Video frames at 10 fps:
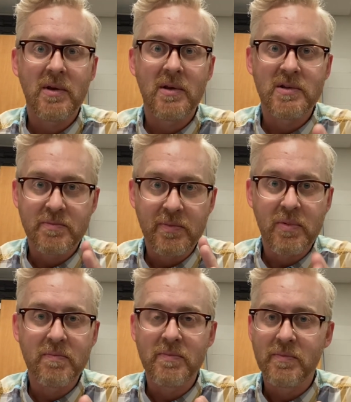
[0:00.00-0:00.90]
is
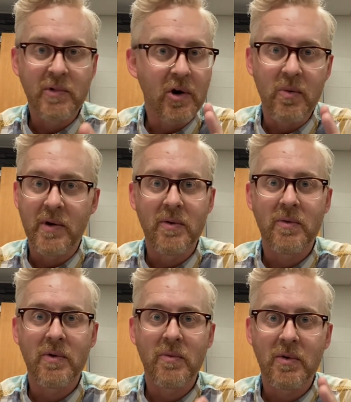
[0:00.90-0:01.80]
going,
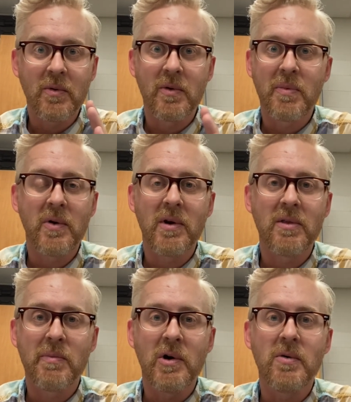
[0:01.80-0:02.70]
where we're pointing the
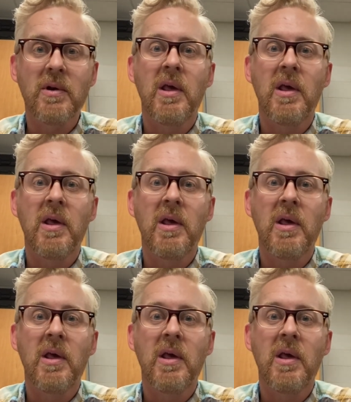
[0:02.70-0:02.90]
boat,